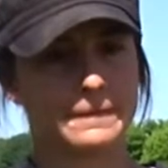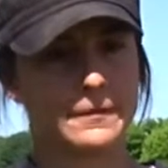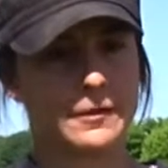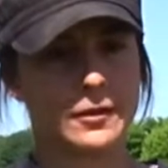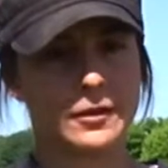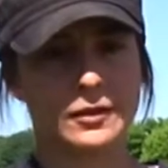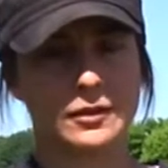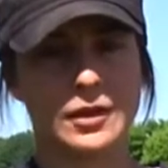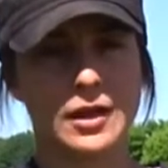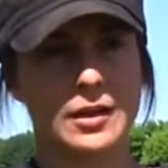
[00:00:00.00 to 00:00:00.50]

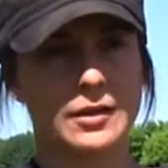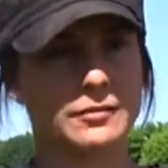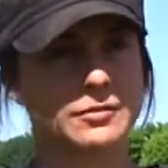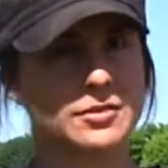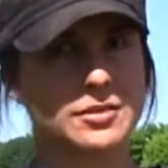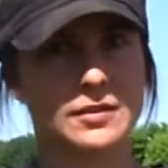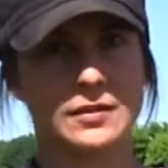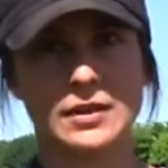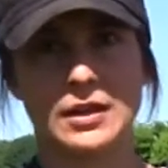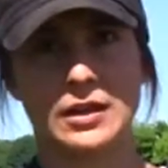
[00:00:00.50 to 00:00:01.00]
There are a lot of
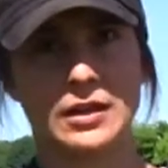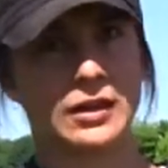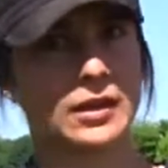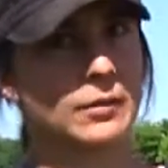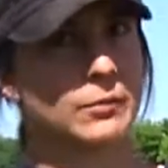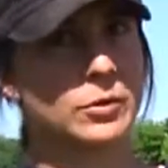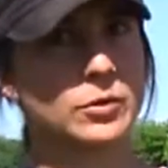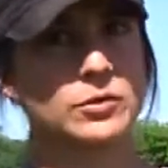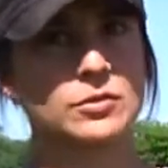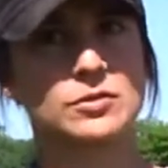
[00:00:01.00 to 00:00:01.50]
synthetic
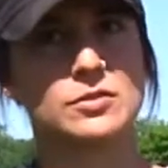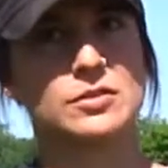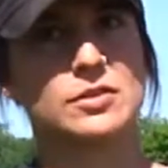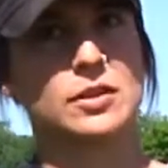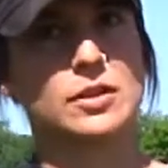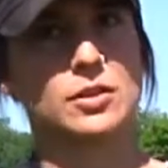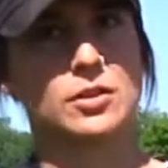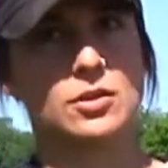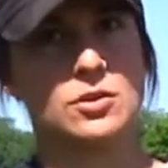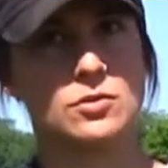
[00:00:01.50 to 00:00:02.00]
chemicals
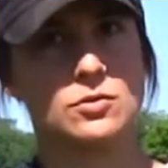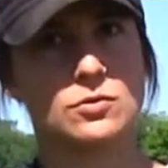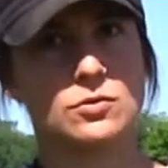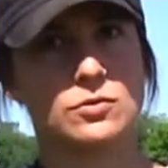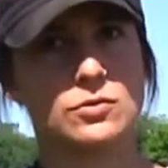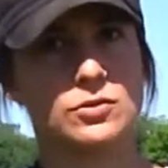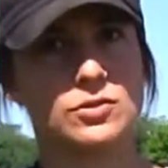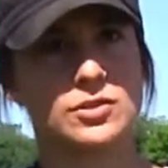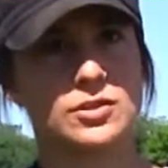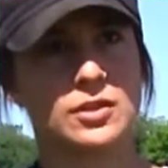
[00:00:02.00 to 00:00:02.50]
that are
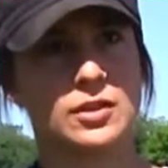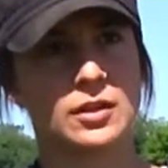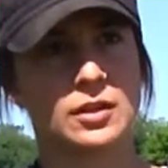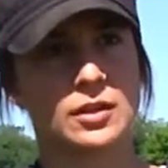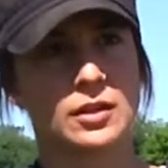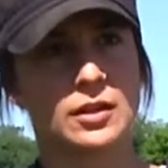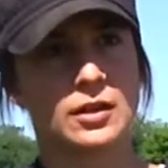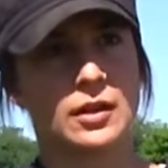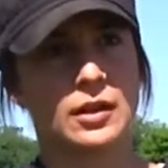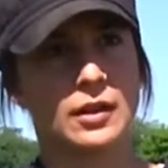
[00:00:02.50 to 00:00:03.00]
used
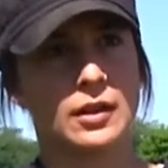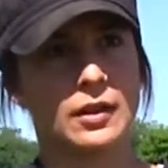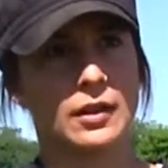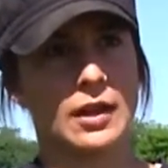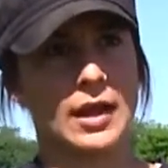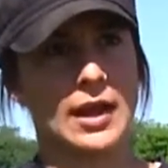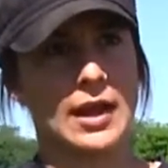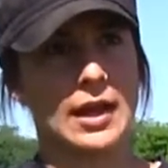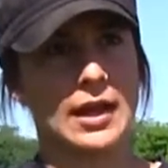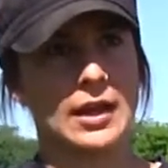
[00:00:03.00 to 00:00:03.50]

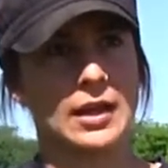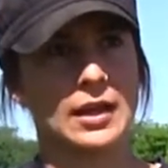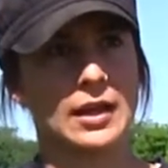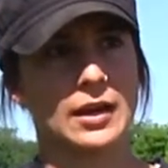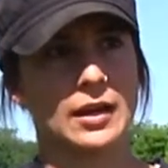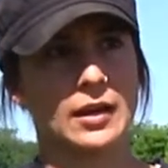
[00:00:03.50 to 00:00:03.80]
that